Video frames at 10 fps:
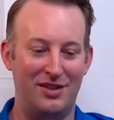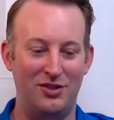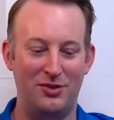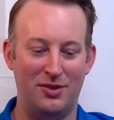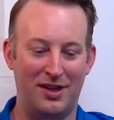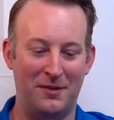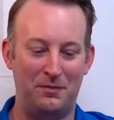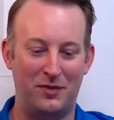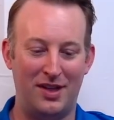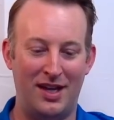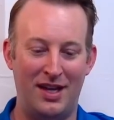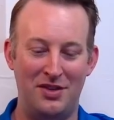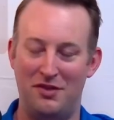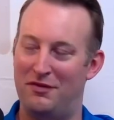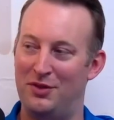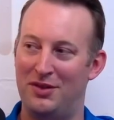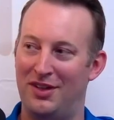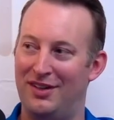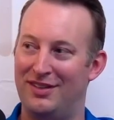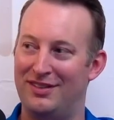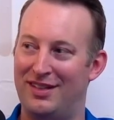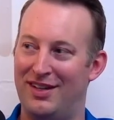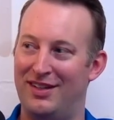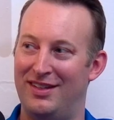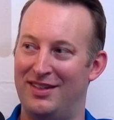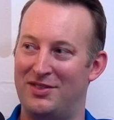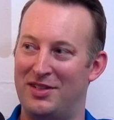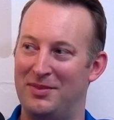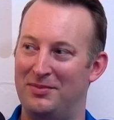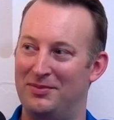new Asian food hall down in the Strip?